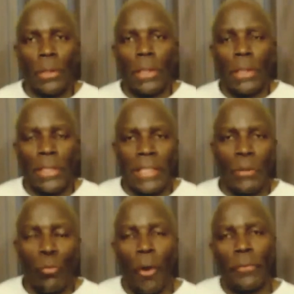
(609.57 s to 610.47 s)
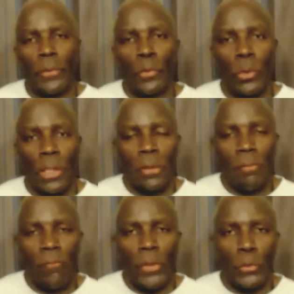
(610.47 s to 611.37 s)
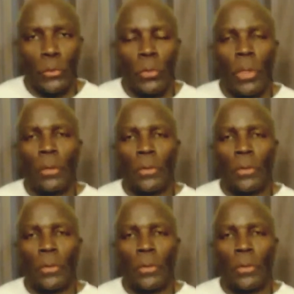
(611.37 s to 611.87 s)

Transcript: and he works through individuals